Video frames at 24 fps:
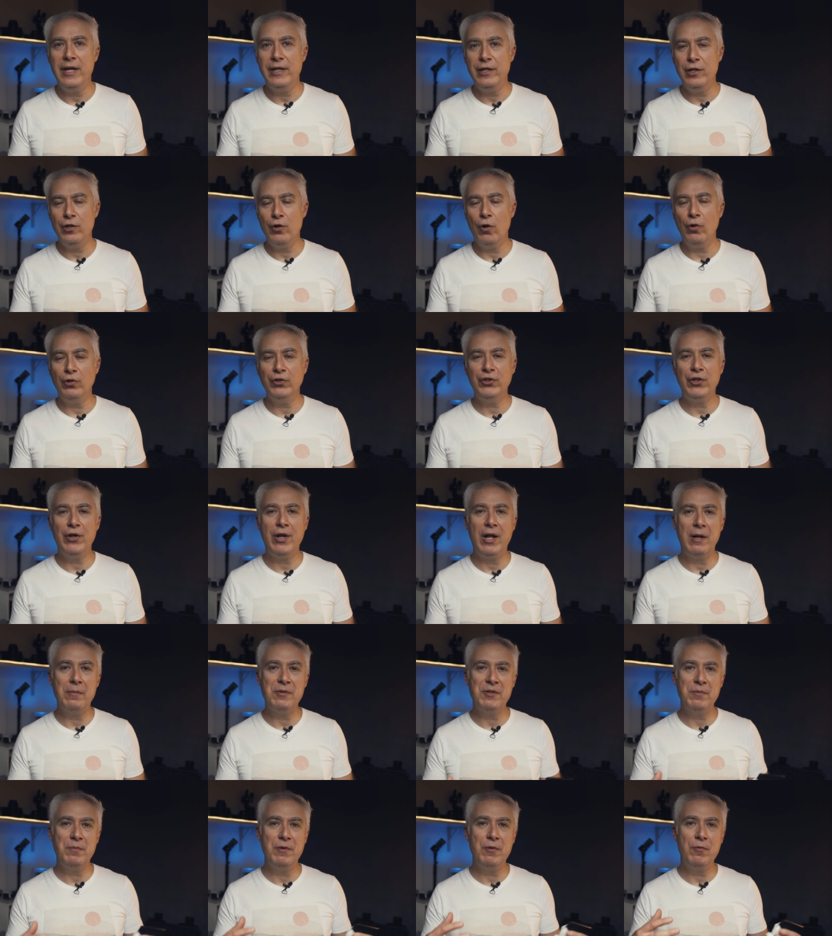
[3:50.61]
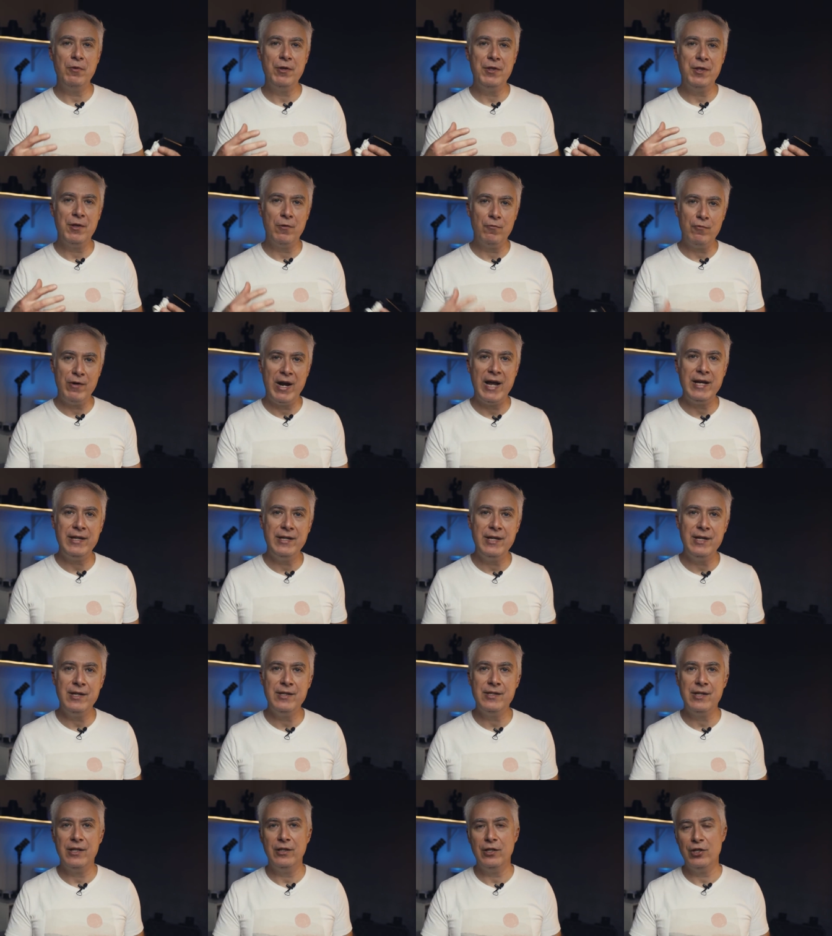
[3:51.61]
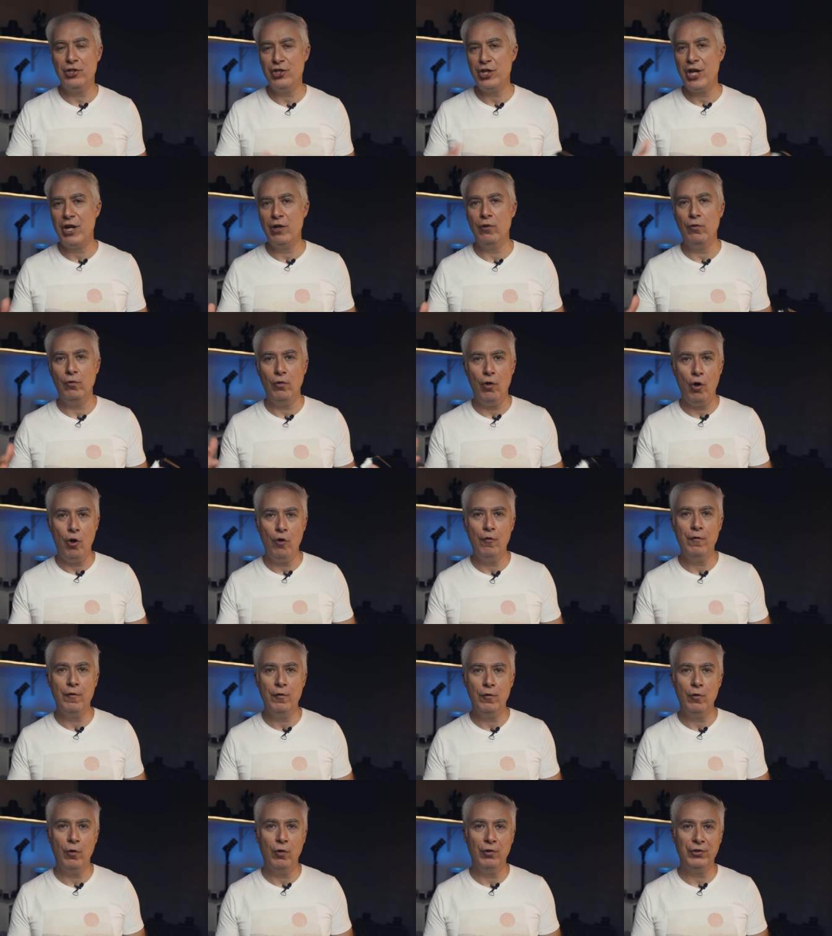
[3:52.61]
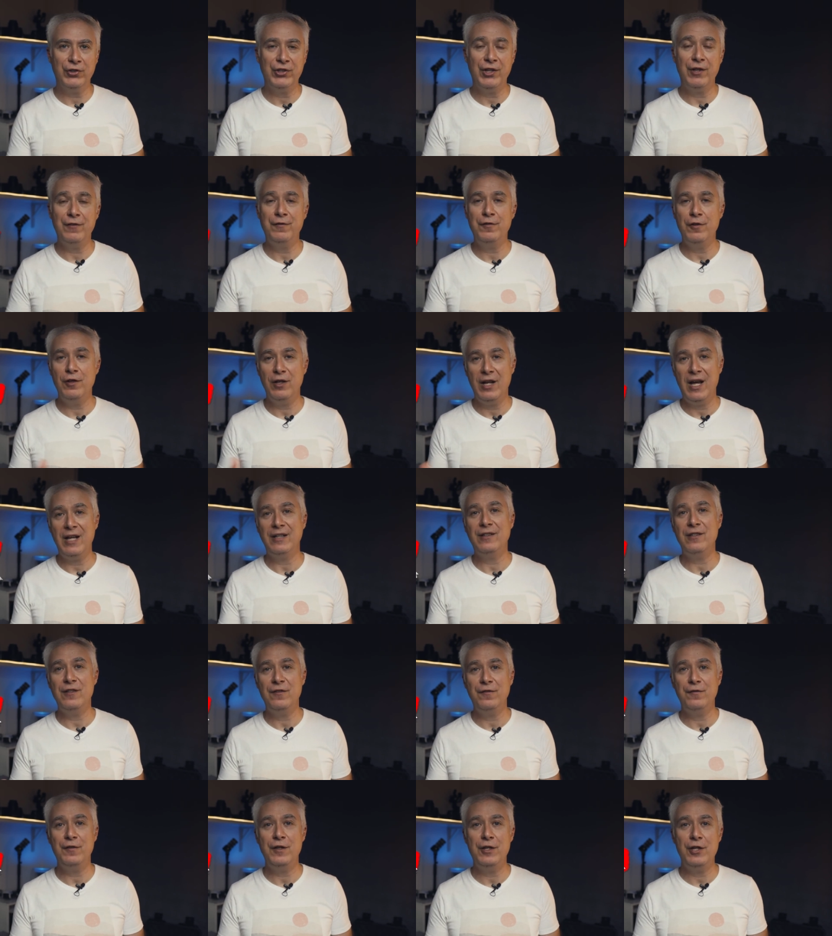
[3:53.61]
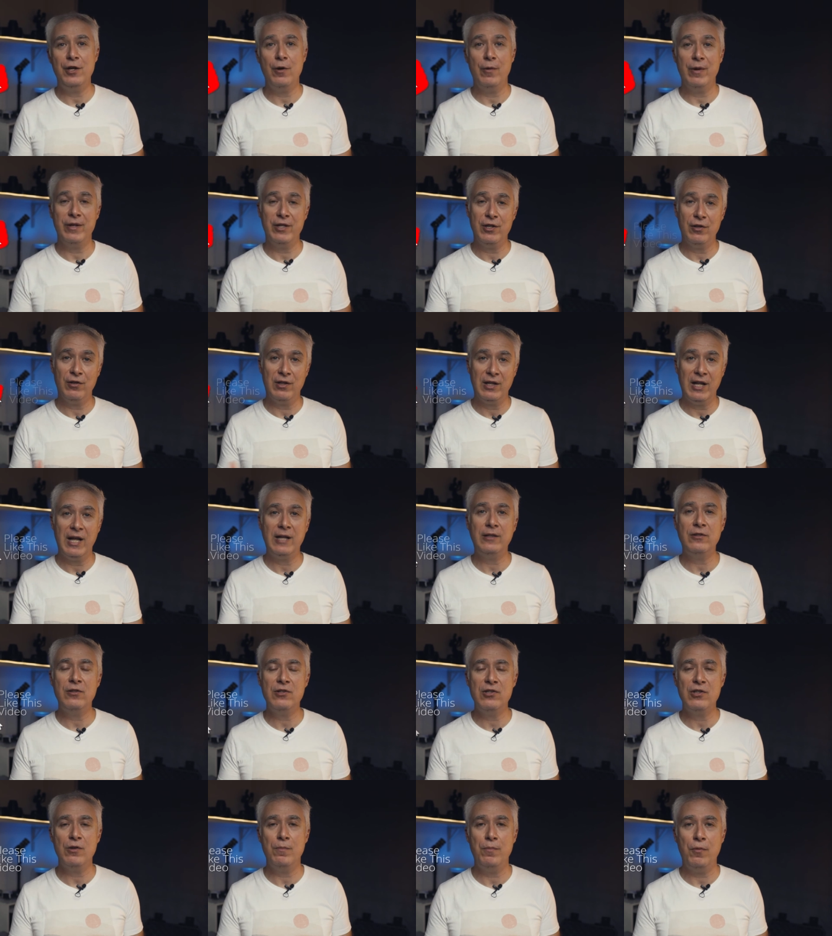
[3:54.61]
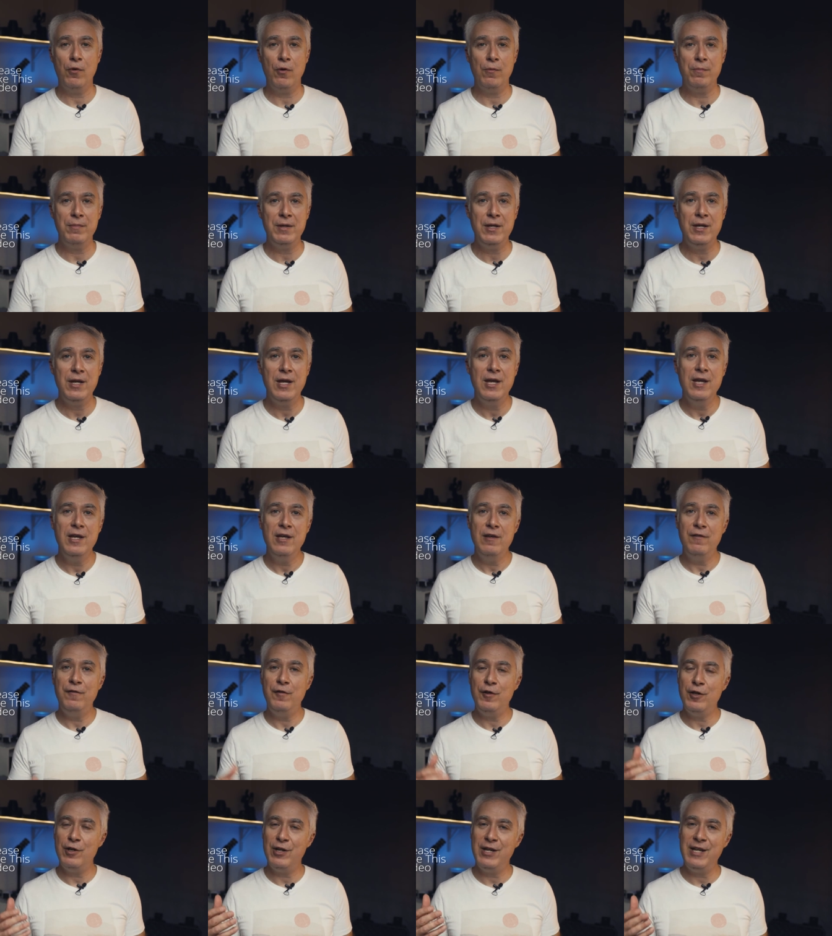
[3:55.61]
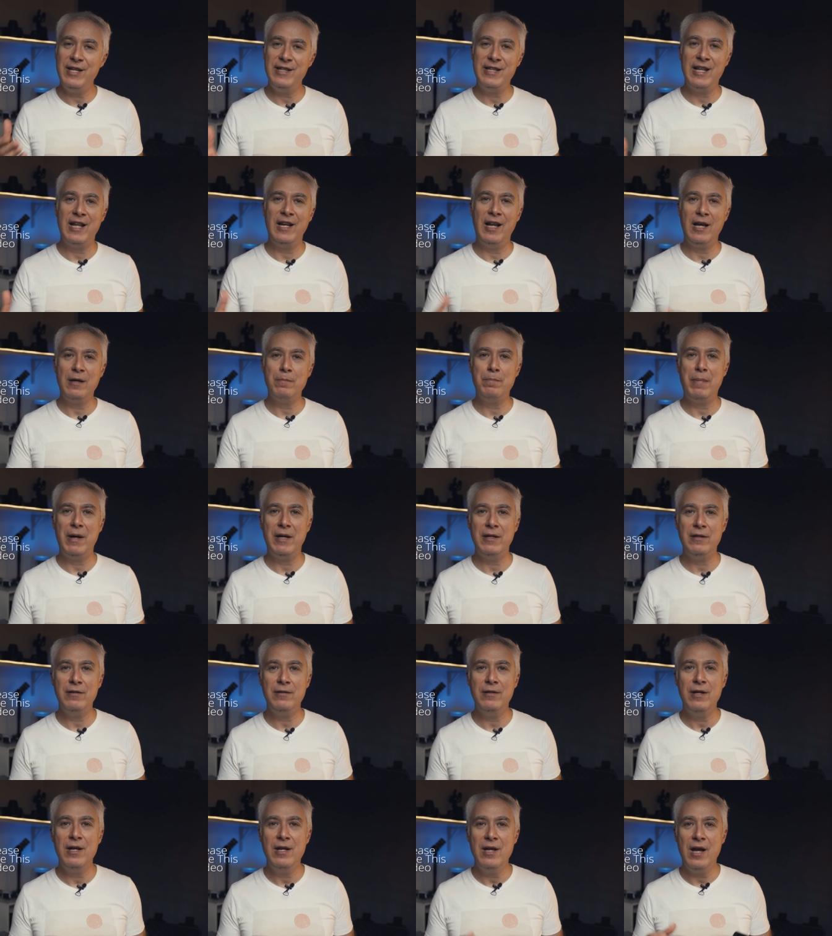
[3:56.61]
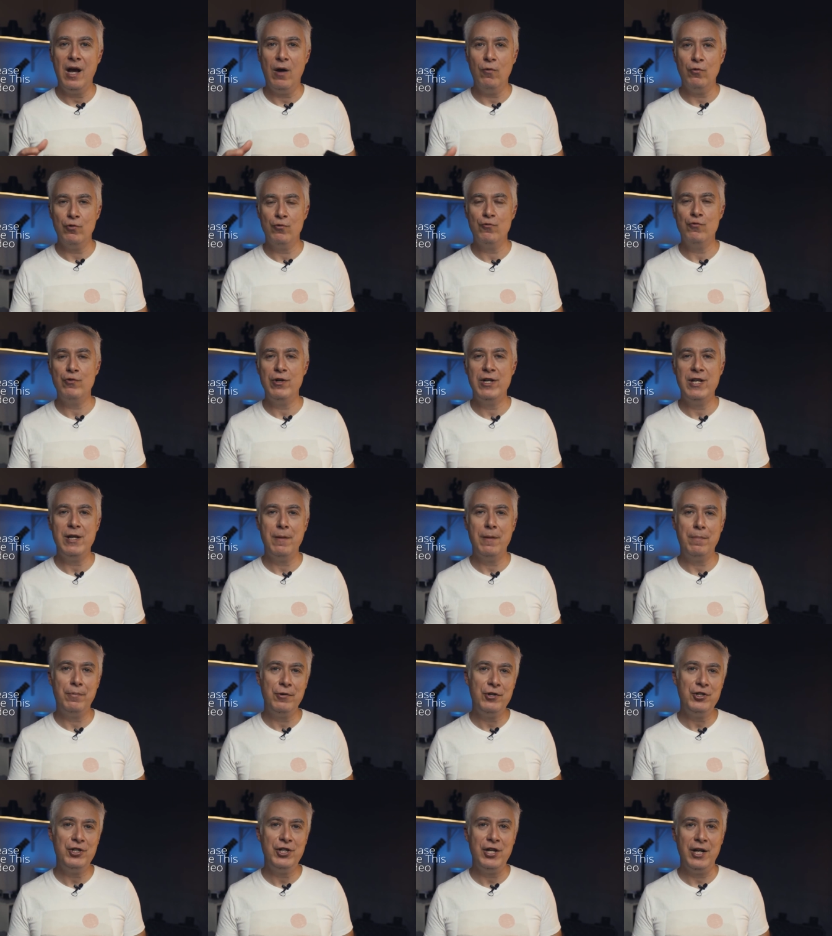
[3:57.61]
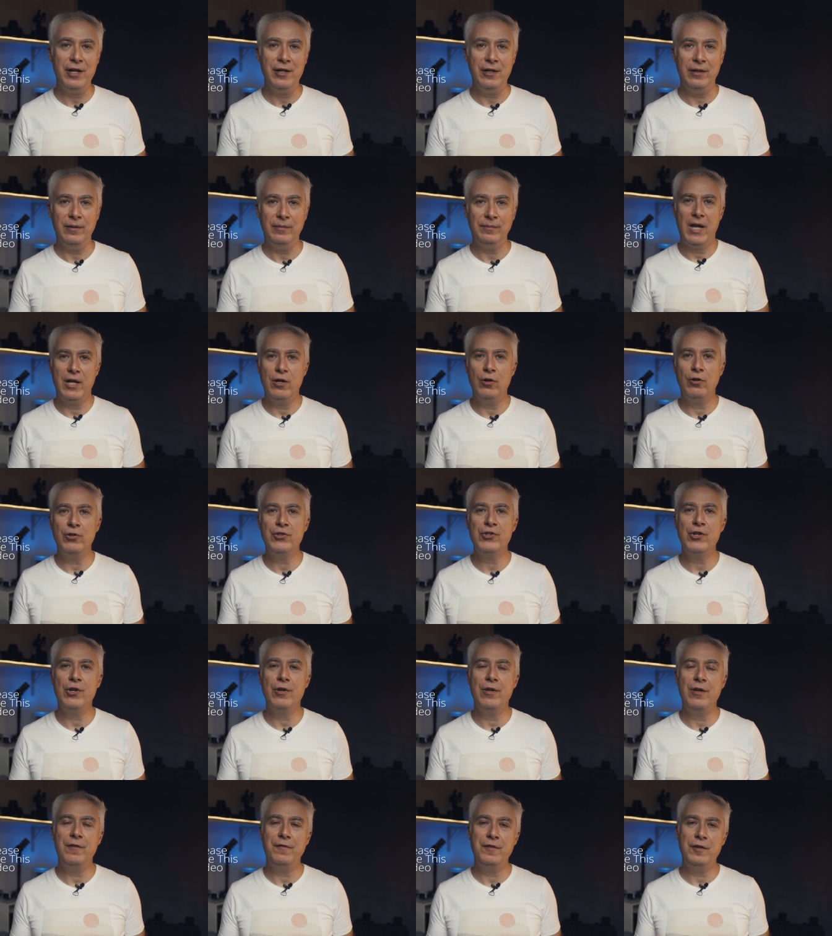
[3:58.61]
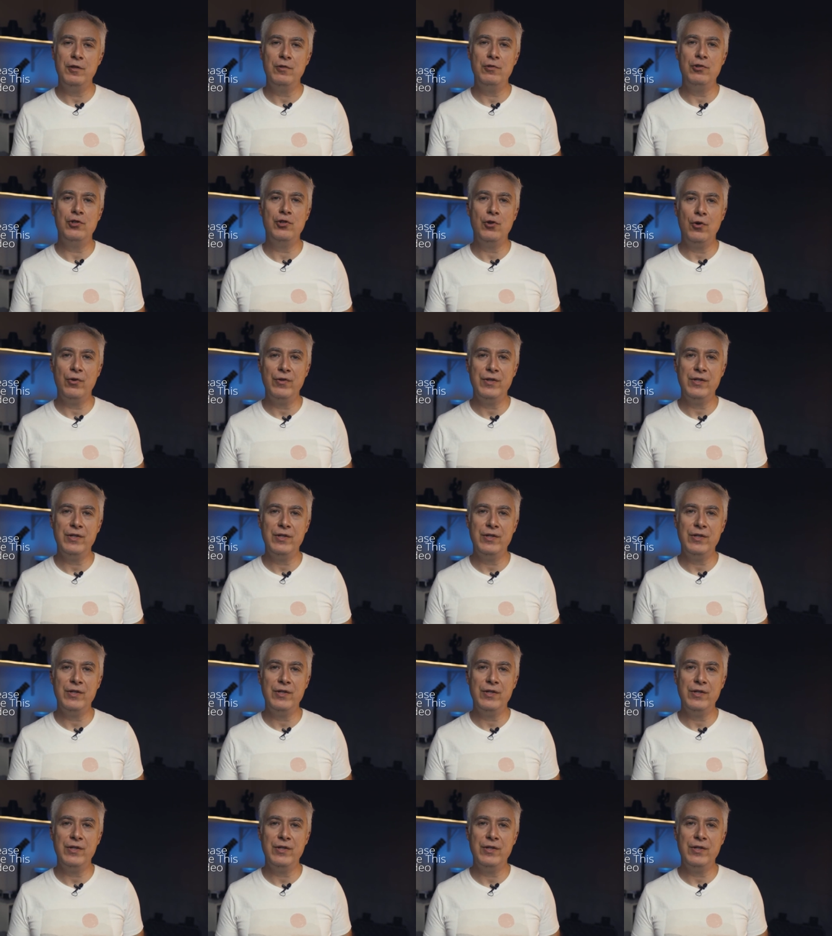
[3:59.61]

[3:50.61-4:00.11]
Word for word: and it also helps me with the rankings and the channel overall. So if you like this video and you'd like to support me, if you could hit that like button, I would really appreciate it. And also, if you enjoy